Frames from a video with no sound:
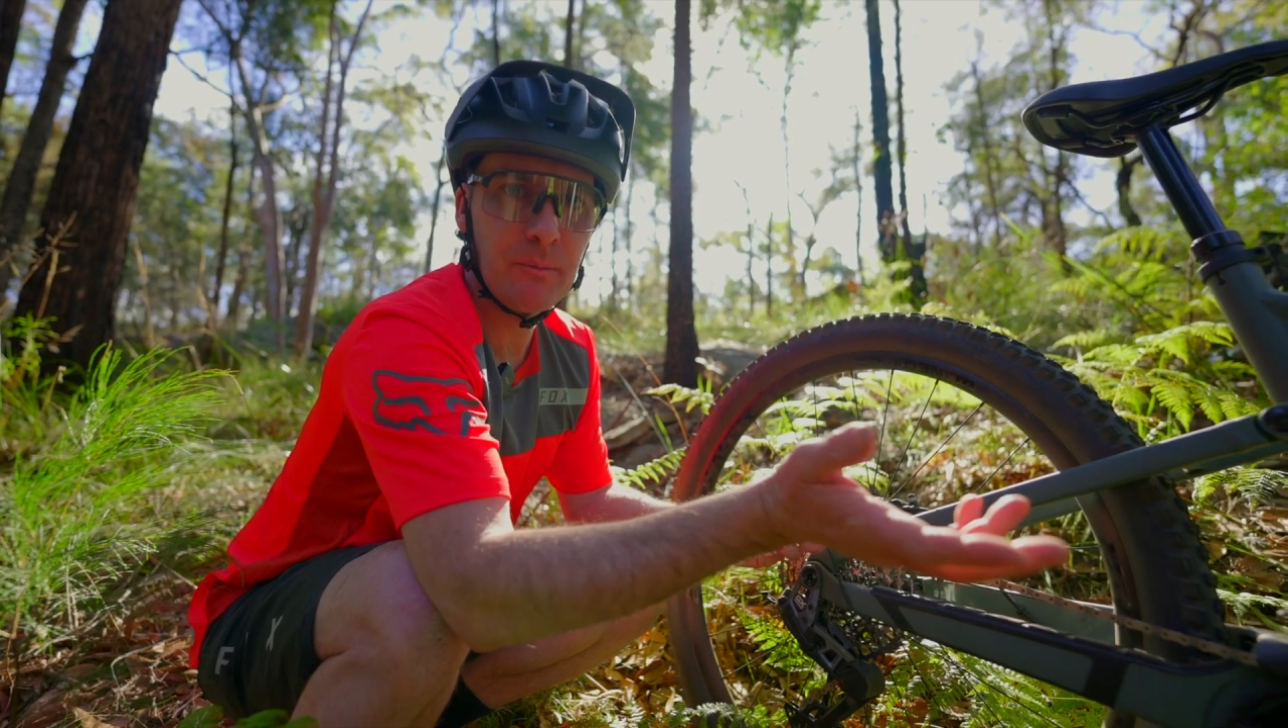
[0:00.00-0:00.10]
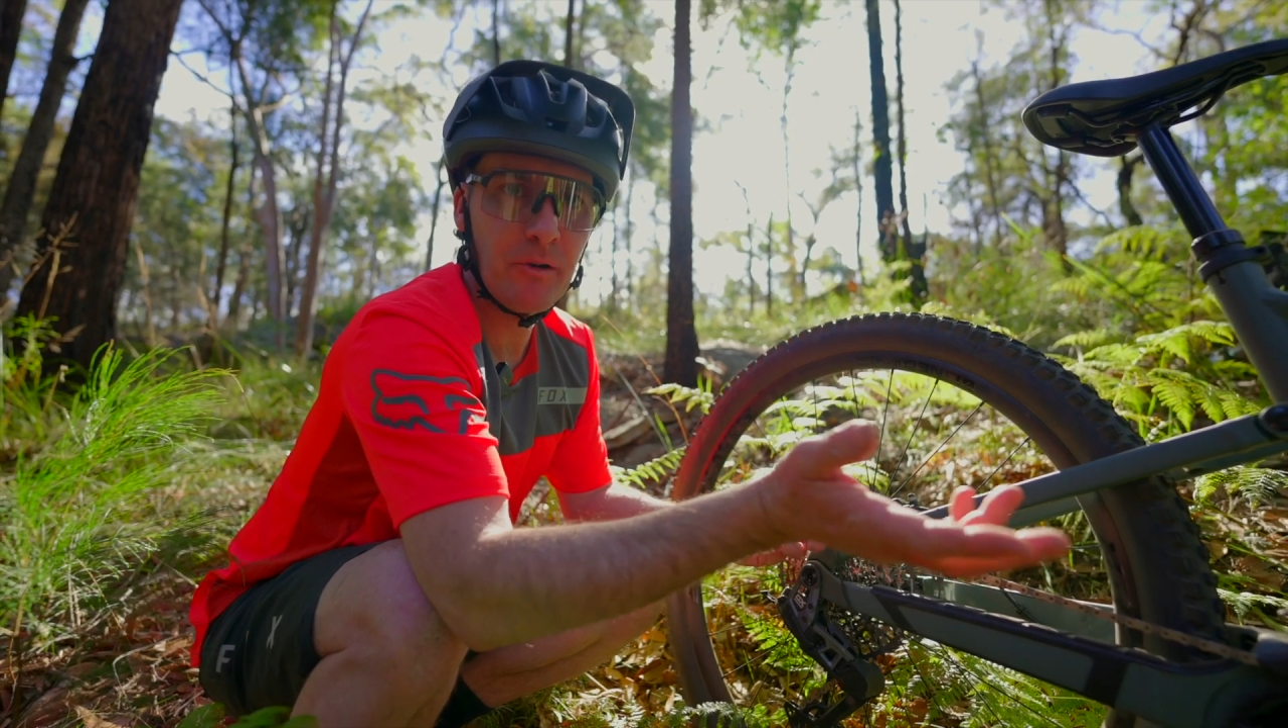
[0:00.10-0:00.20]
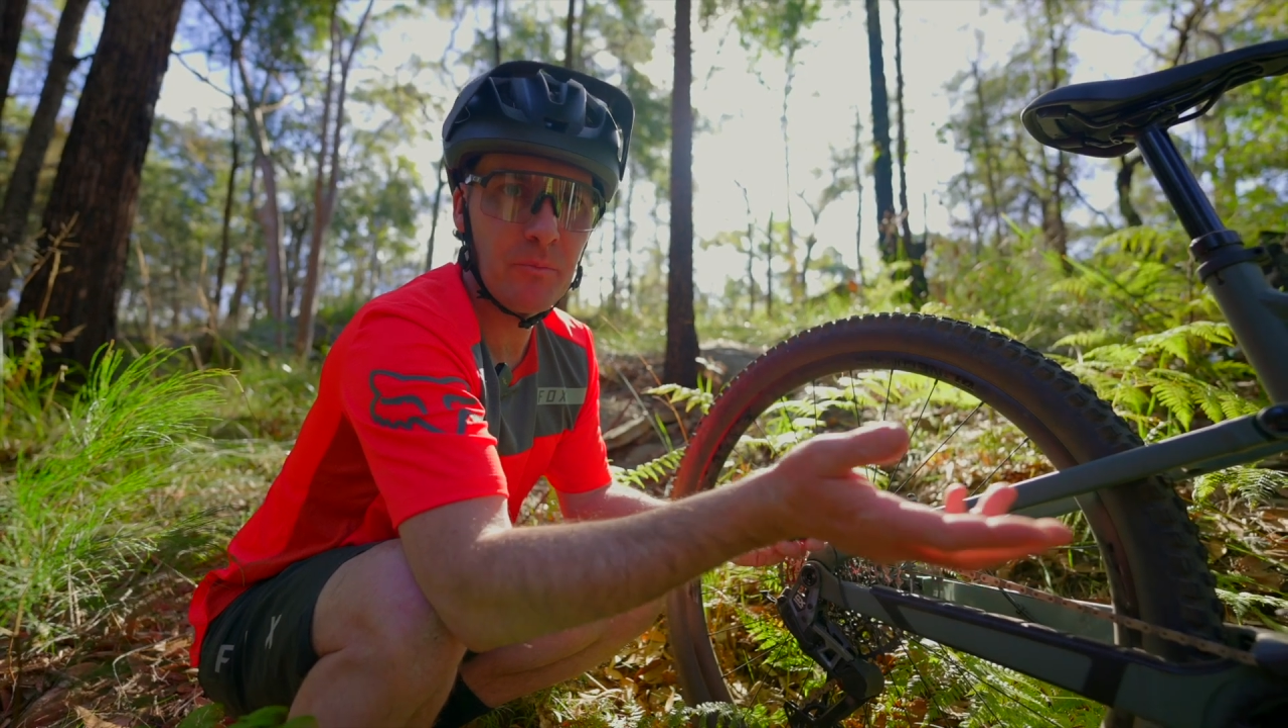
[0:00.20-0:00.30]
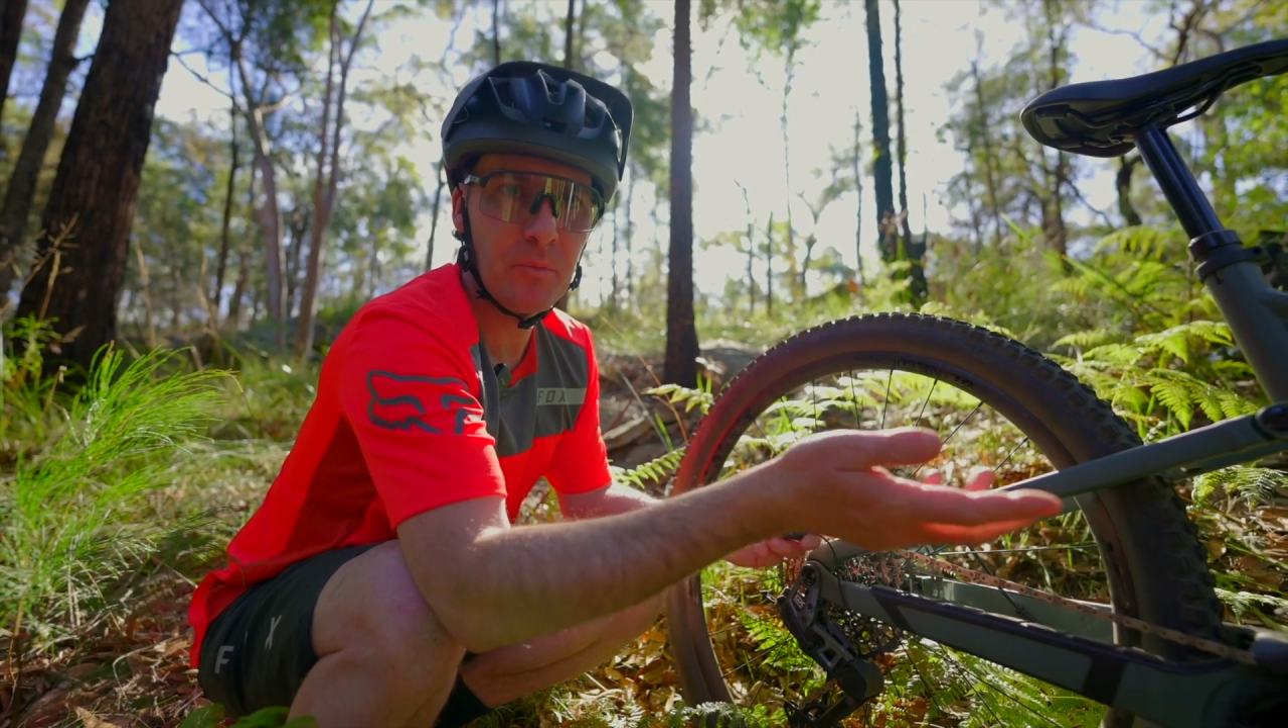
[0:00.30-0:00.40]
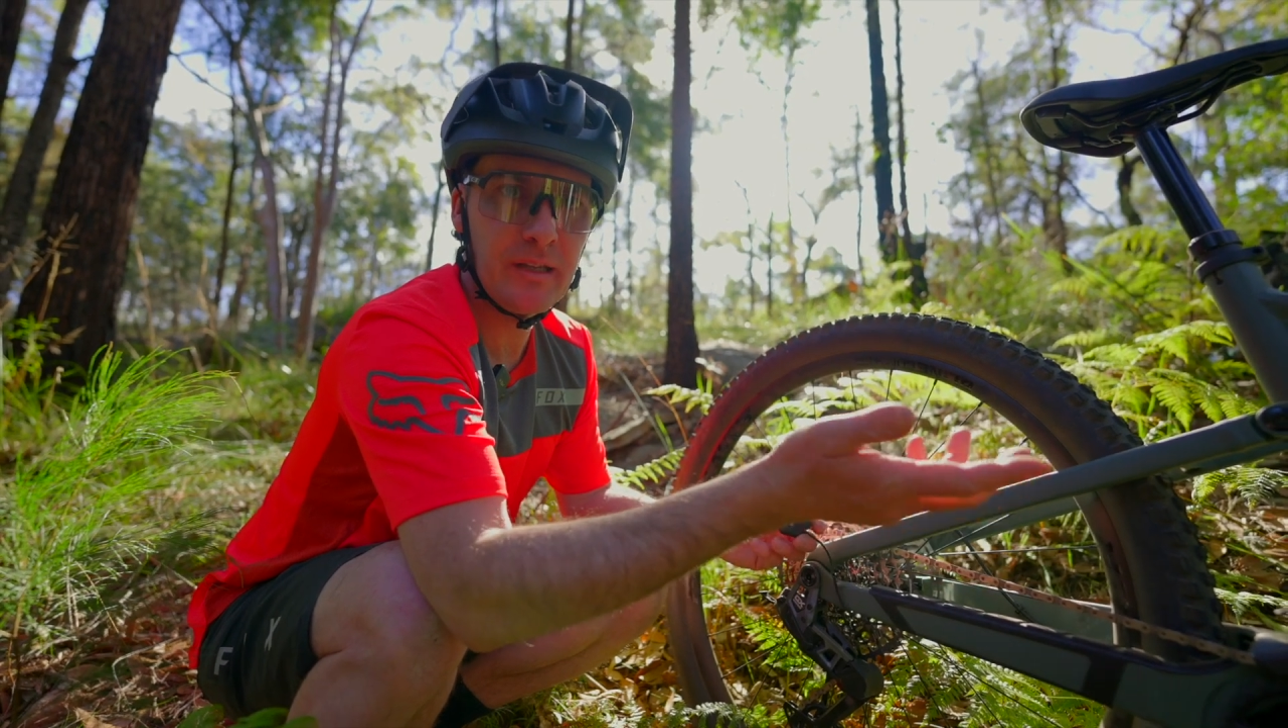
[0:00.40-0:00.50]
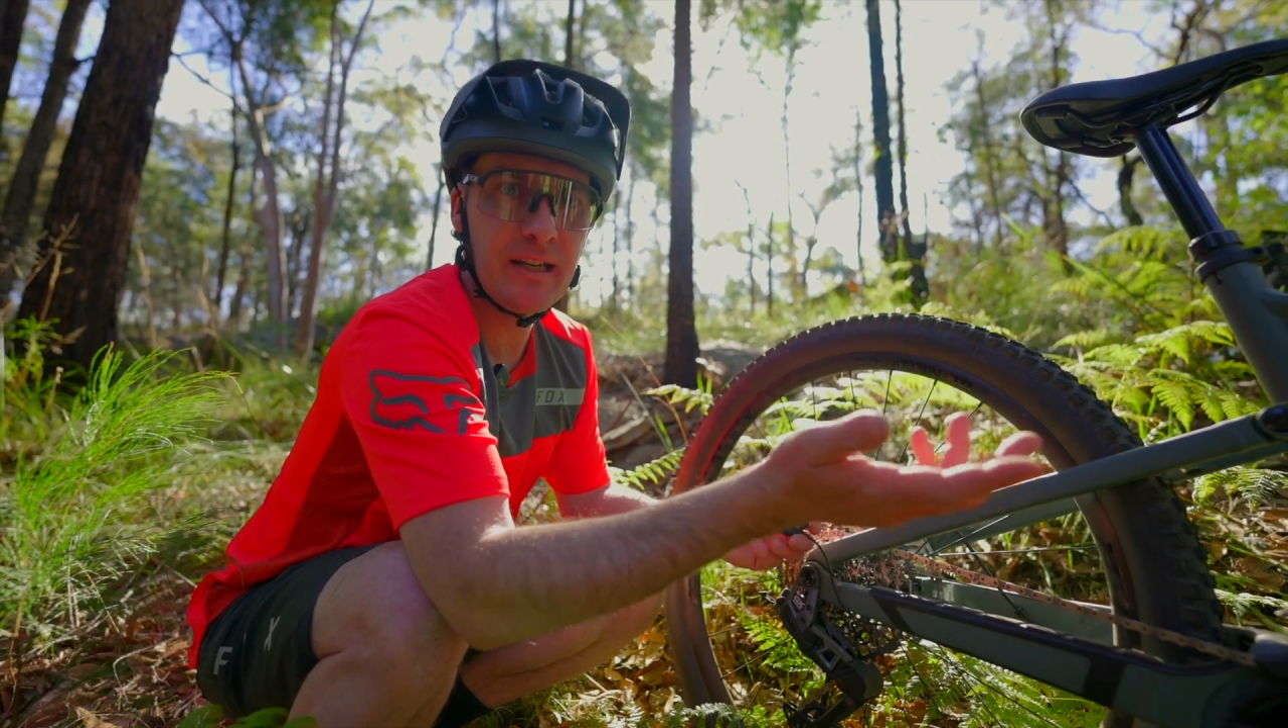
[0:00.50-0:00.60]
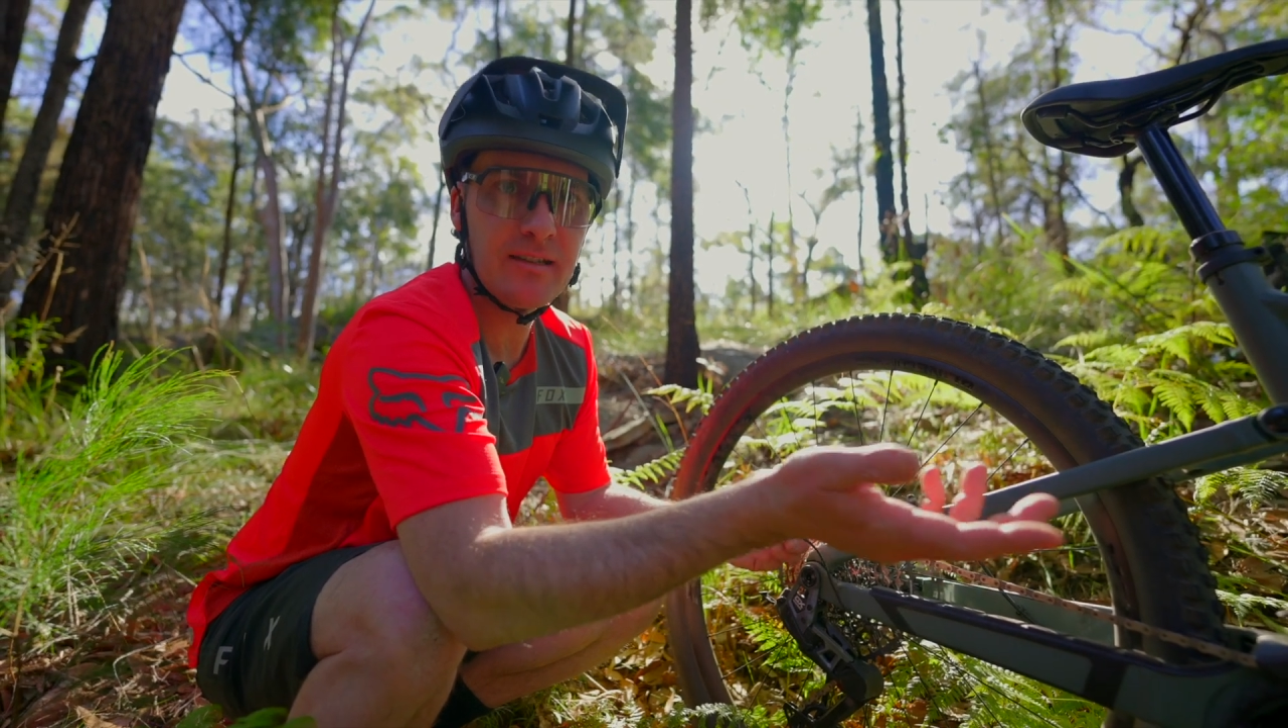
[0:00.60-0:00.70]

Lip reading: a problem with an